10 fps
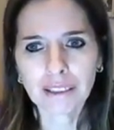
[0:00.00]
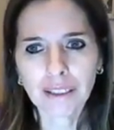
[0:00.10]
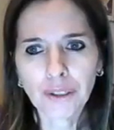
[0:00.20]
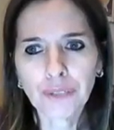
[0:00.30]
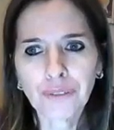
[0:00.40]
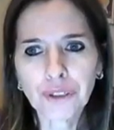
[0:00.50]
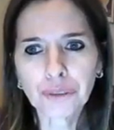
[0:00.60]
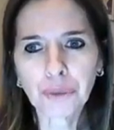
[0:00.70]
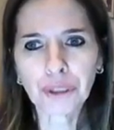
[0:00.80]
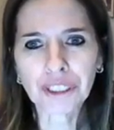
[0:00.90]
The first
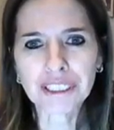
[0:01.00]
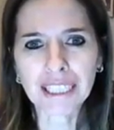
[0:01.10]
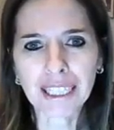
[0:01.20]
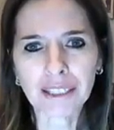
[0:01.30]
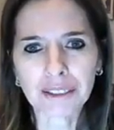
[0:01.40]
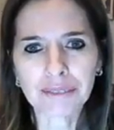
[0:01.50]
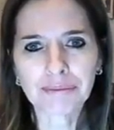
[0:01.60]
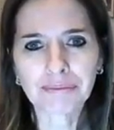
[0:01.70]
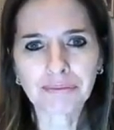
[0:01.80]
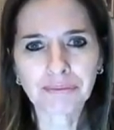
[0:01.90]
word is air.
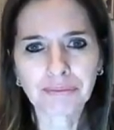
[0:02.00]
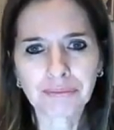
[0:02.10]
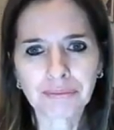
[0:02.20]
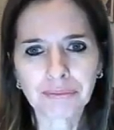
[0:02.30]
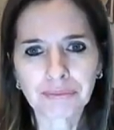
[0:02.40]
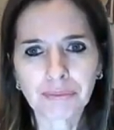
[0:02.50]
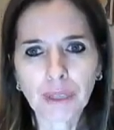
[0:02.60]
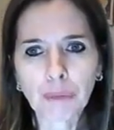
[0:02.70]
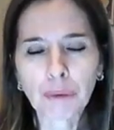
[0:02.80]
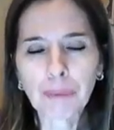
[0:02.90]

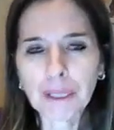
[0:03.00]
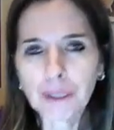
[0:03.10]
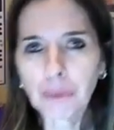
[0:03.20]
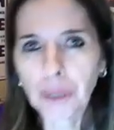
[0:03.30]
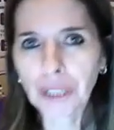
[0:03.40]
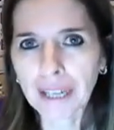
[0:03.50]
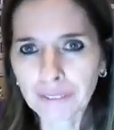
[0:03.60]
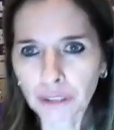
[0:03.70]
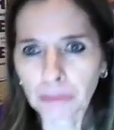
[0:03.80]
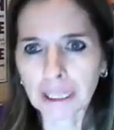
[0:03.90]
Repeat the word
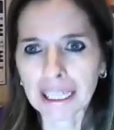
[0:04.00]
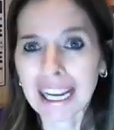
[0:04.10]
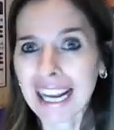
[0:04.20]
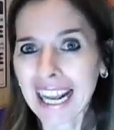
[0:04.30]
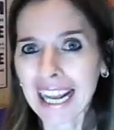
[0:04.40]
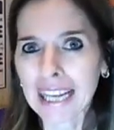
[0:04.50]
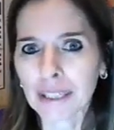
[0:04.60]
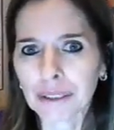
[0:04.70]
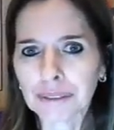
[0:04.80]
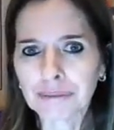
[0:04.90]
after me, air.